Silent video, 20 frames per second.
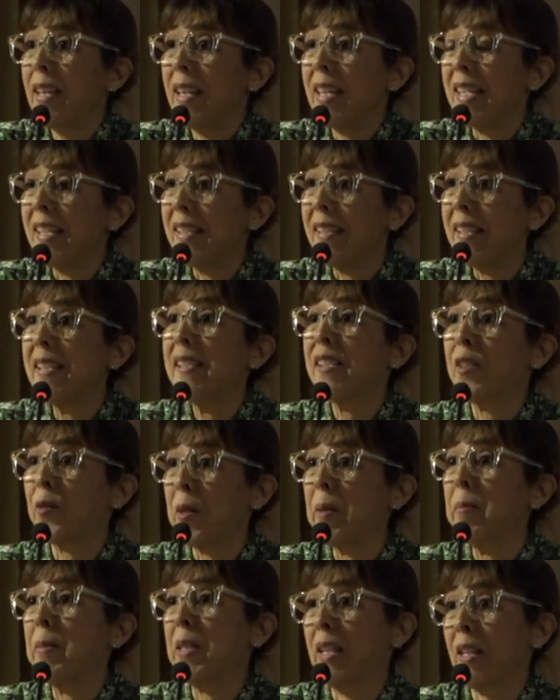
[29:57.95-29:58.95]
is
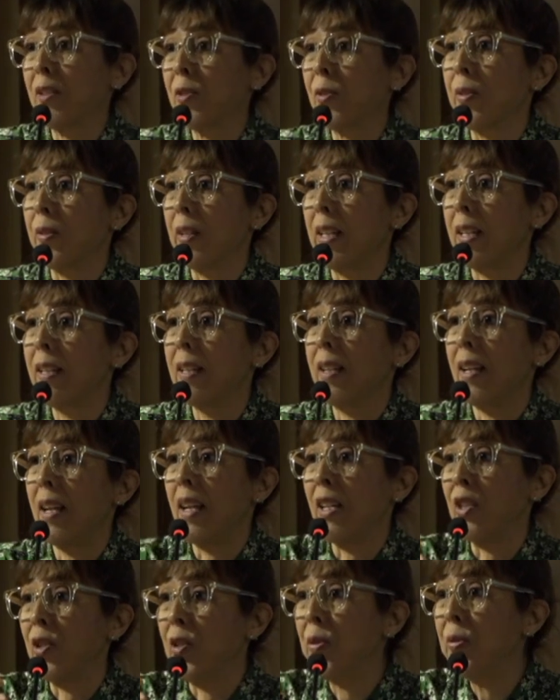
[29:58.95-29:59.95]
discriminatory,
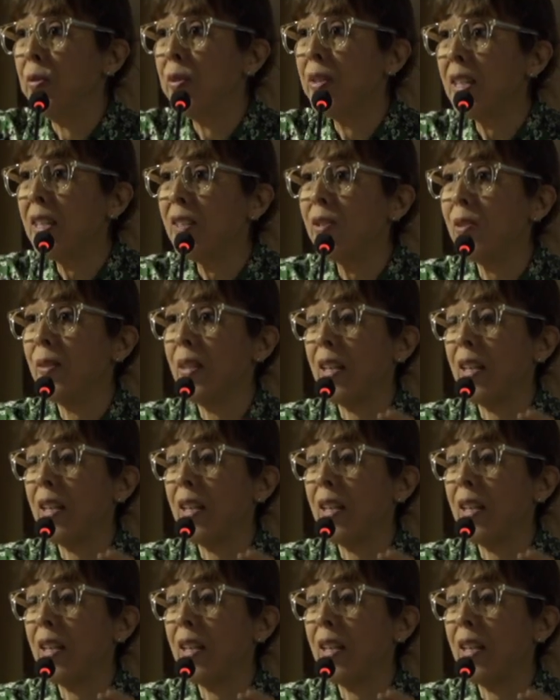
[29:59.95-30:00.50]
and you need